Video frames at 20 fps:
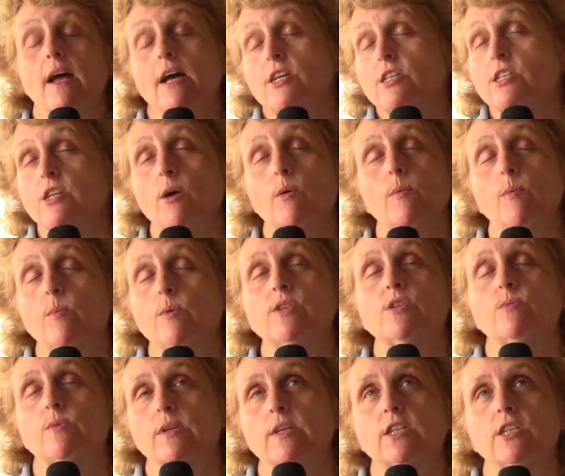So it
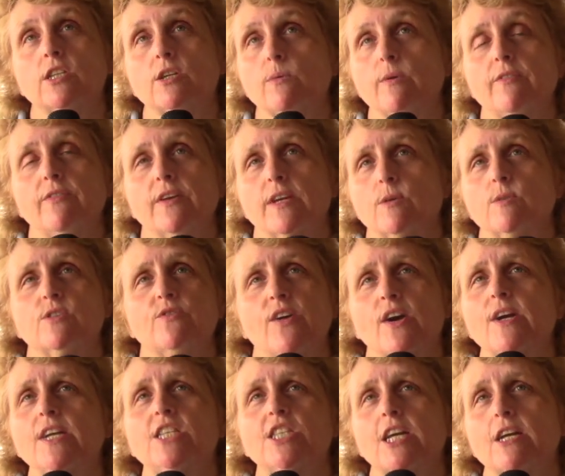was really terrific. He was
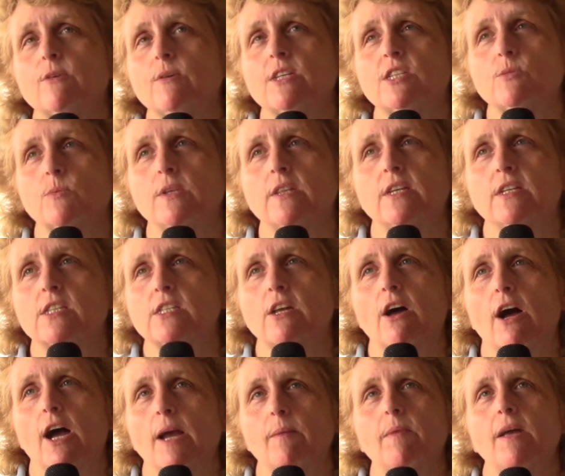very generous with his
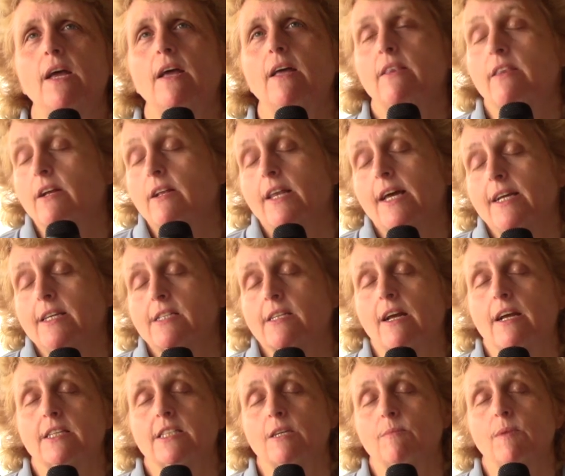time. The class
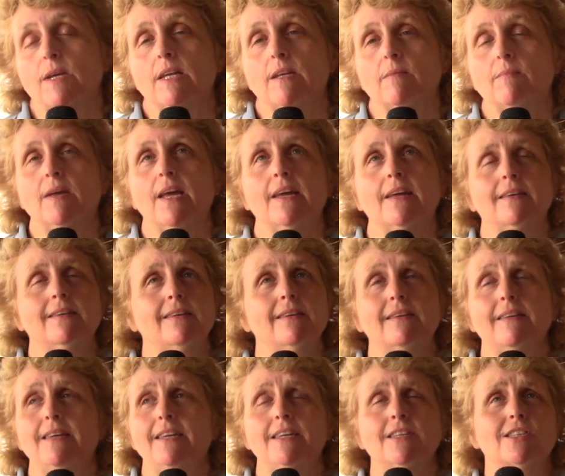got to meet him,
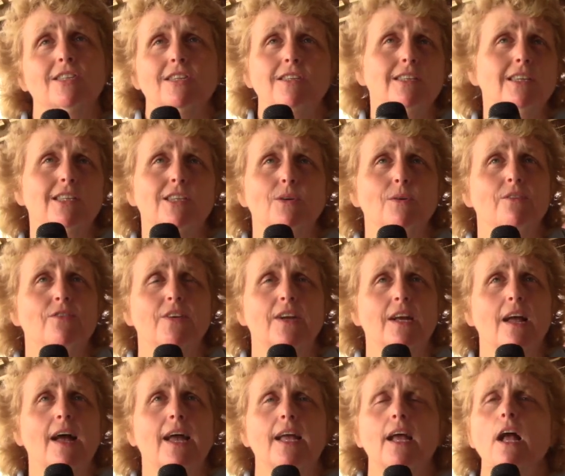and he's just a terrific
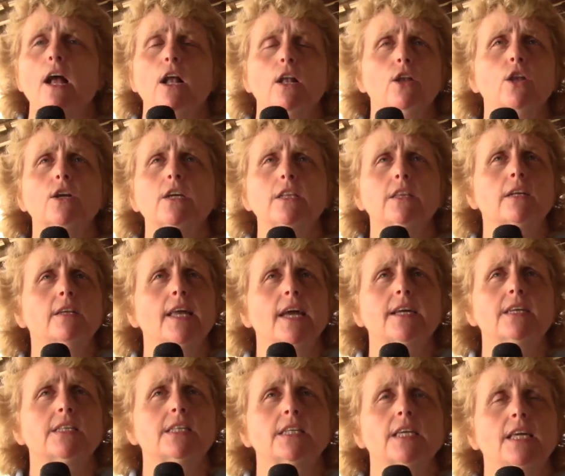guy. Look at the
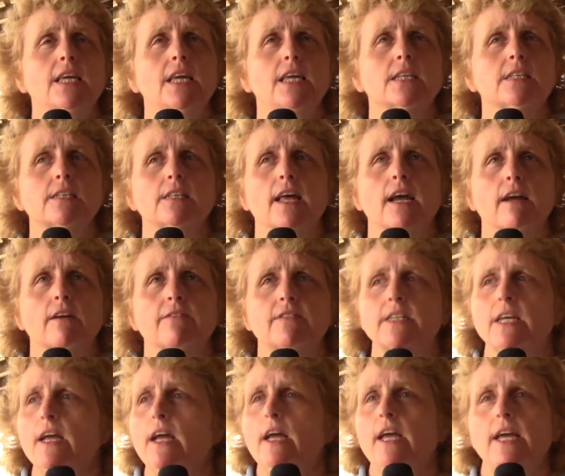legacy he's left.
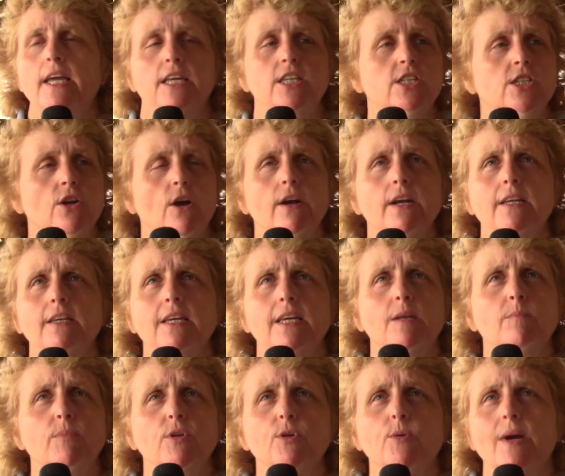He started
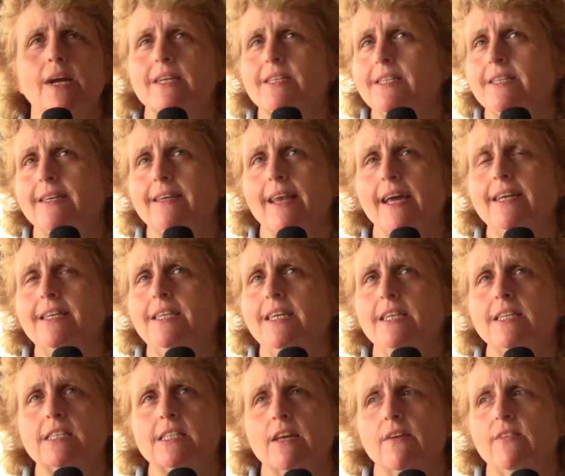in bluegrass in
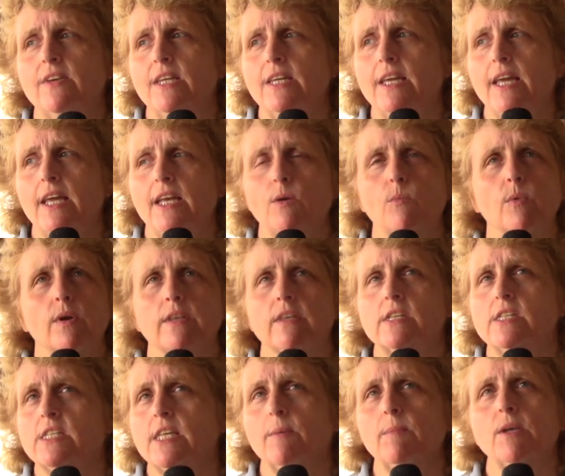1978 in one of the
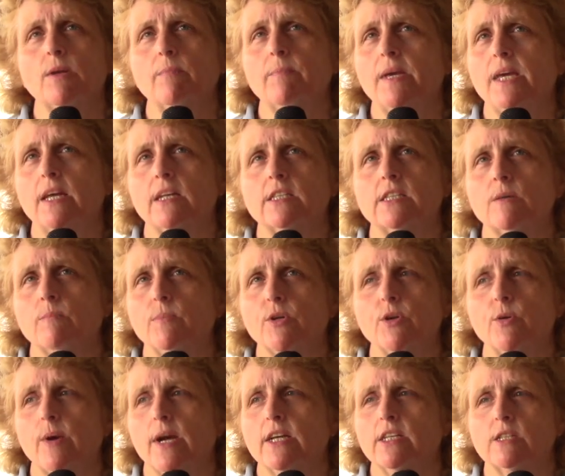seminal bands in
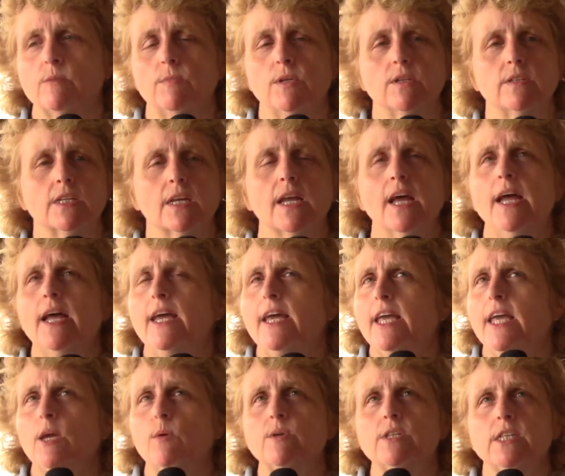bluegrass music.
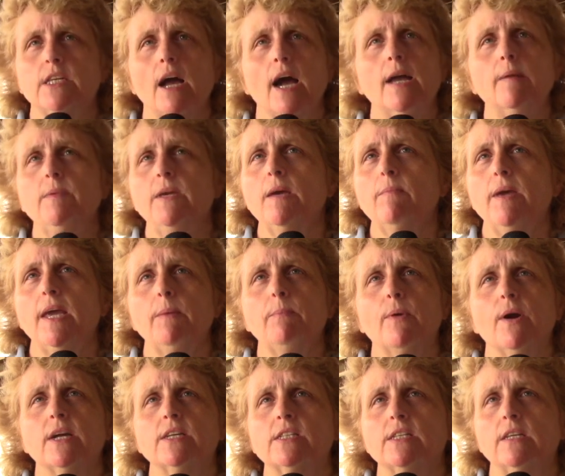He was the IBMA
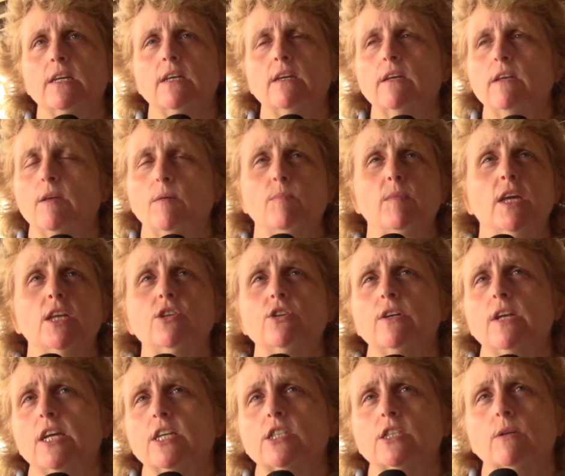president,
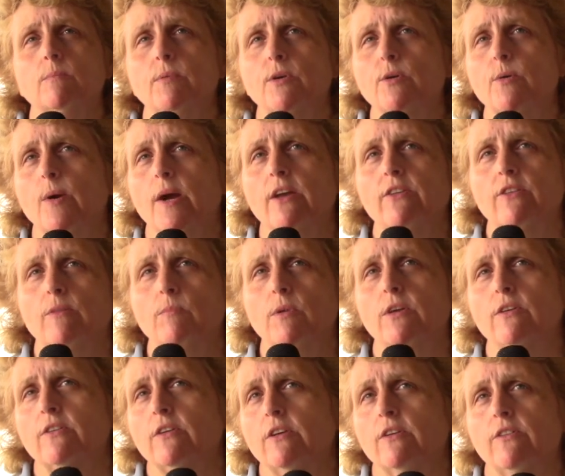International Bluegrass and
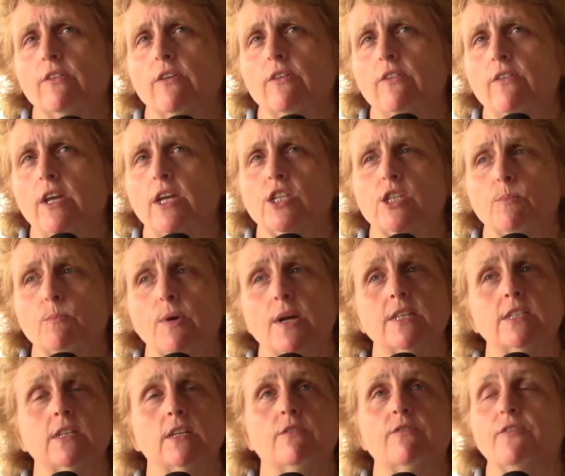Music Association
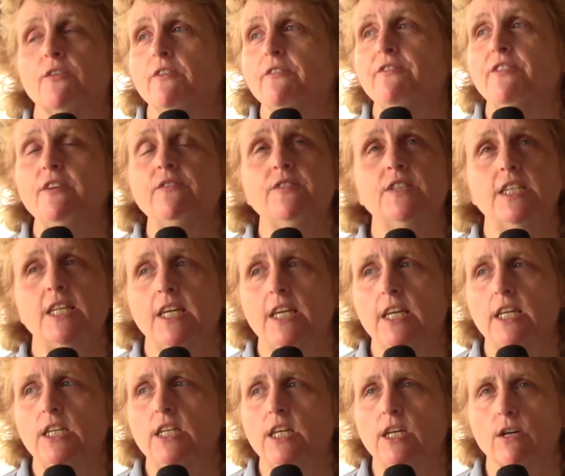president, for
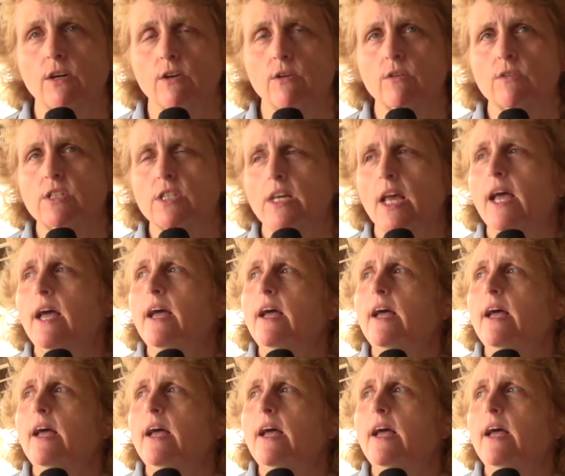15 years.